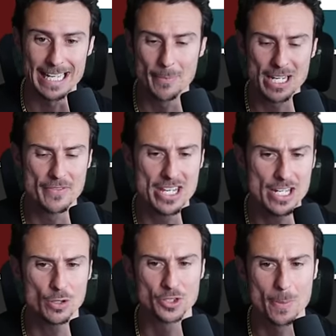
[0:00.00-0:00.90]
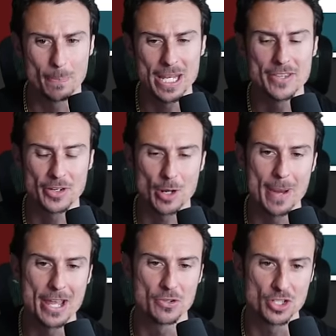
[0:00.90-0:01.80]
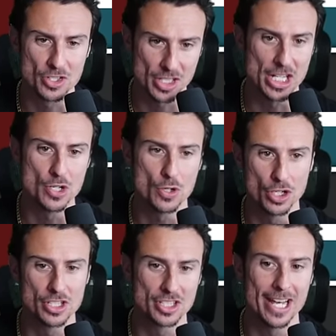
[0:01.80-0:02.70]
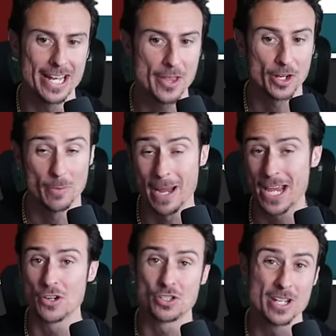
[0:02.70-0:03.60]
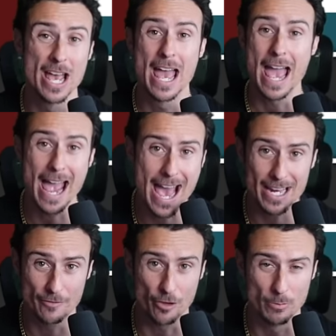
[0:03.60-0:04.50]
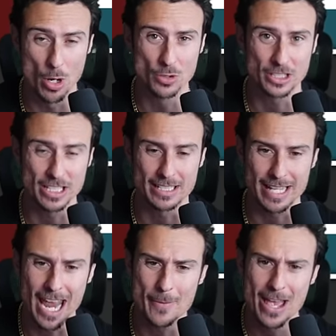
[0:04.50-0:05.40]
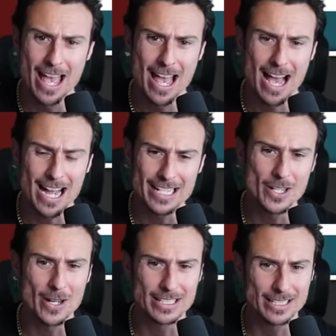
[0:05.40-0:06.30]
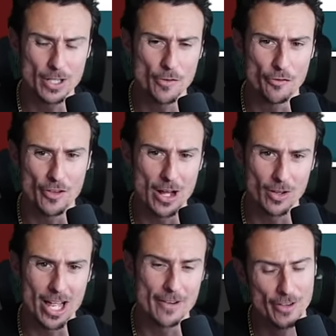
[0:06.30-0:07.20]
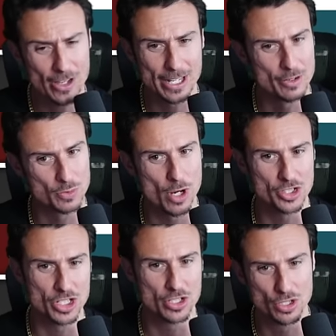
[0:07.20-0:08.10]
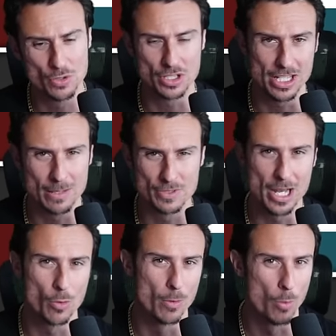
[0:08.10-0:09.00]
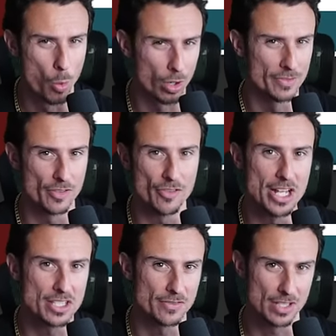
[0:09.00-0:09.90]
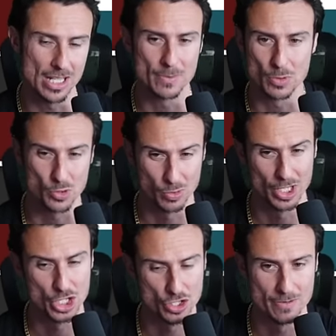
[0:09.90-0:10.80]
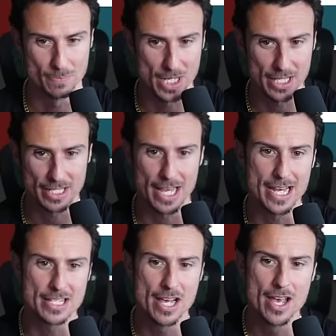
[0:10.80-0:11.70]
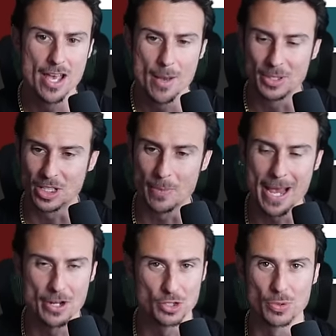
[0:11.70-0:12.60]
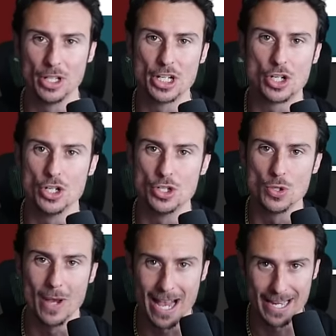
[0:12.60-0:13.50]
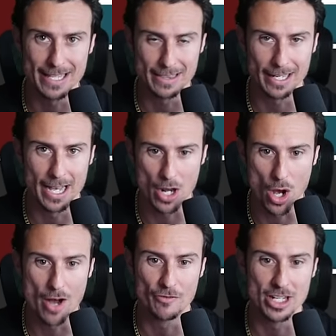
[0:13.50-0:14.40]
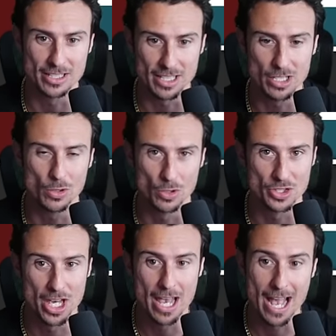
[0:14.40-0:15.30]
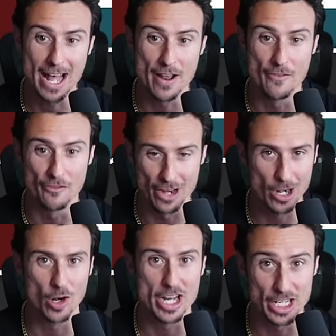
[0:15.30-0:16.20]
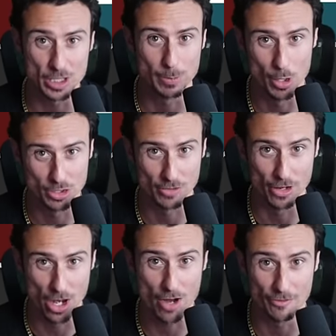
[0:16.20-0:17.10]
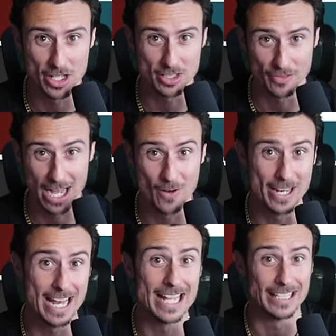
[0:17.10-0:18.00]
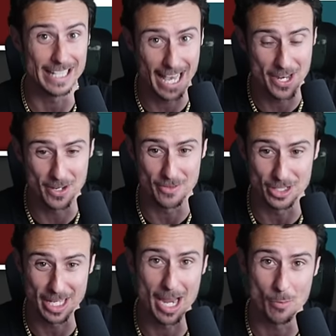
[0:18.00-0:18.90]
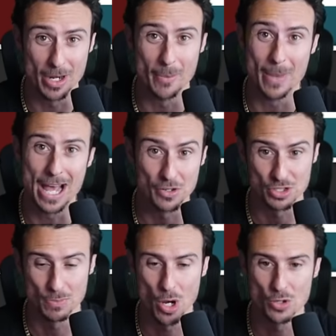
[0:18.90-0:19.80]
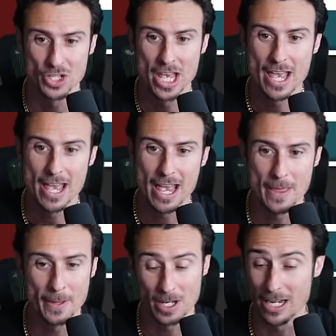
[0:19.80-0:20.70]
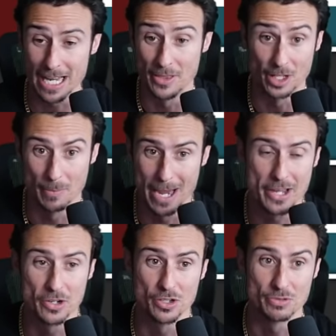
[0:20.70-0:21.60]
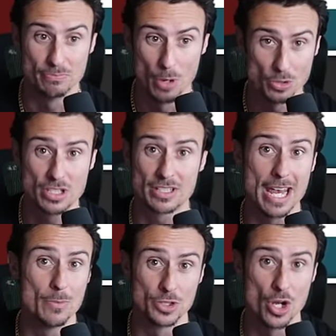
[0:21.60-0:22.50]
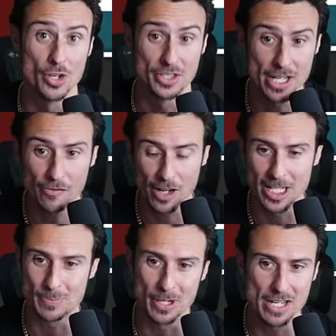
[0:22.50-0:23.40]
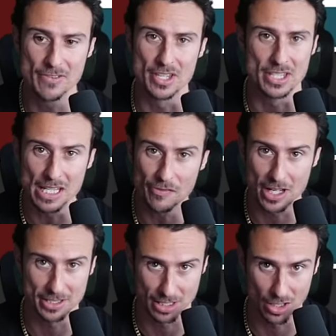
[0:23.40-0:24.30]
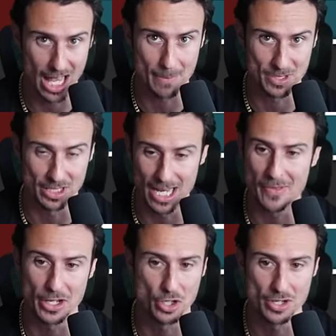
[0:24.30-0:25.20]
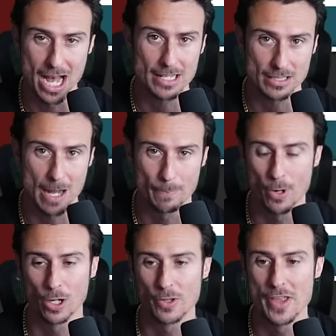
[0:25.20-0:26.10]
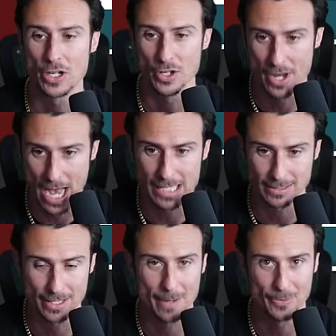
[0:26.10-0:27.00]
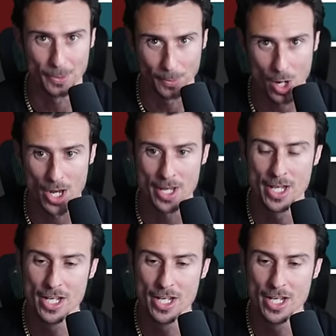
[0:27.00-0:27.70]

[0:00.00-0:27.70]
I'm going to give the Eagles a B and the Commanders a C and you could say yeah, the Commanders had it for most this game. I, you know, I still felt like felt like I was watching two teams that were more of defensive teams, which really shouldn't be the case. But the Commanders really couldn't do anything on offense. The Eagles had a very explosive offensive outing at the end of this game when it matters most. And the, again, the Commanders most this game was all defense, but even the defense collapsed at the end. They could not stop Barkley. They could not stop the run.